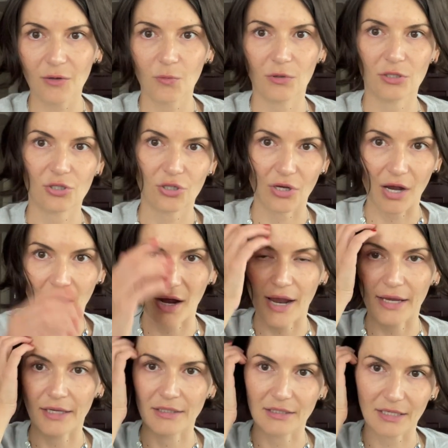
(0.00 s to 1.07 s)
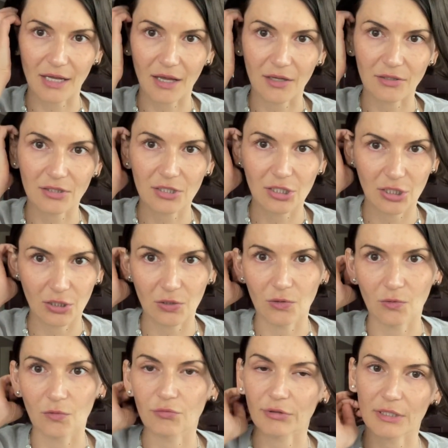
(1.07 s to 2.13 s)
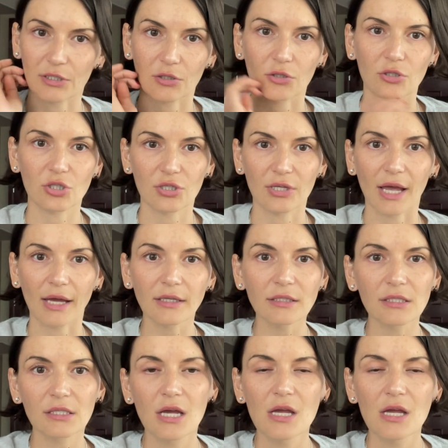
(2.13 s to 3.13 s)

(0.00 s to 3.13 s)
which I intend to research next.